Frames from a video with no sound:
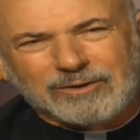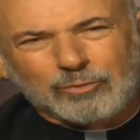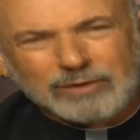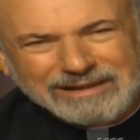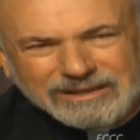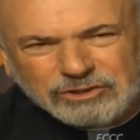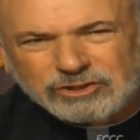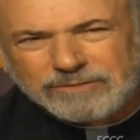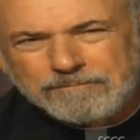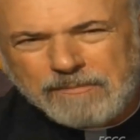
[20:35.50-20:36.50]

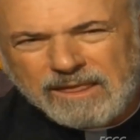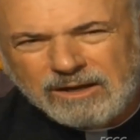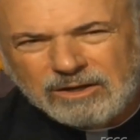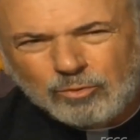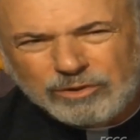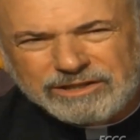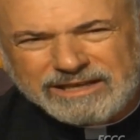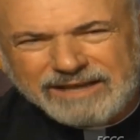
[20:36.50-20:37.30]
relation with the